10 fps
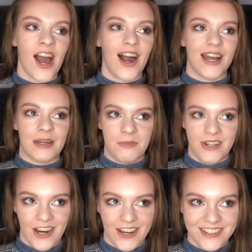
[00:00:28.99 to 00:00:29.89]
I am
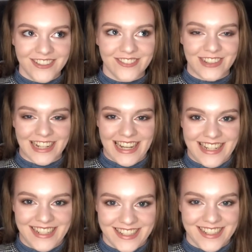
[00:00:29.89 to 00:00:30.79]
not
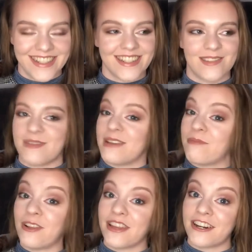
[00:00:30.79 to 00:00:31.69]
related to the
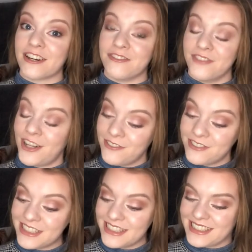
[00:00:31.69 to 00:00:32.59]
people that are involved
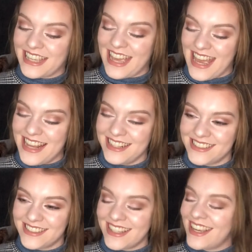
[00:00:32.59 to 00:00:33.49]
in this
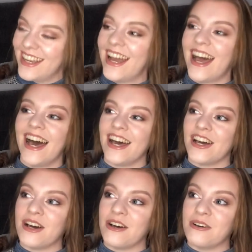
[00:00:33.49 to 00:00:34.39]
case.
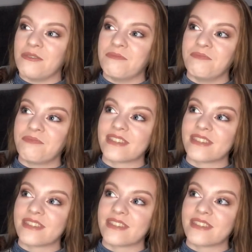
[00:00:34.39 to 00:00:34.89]
And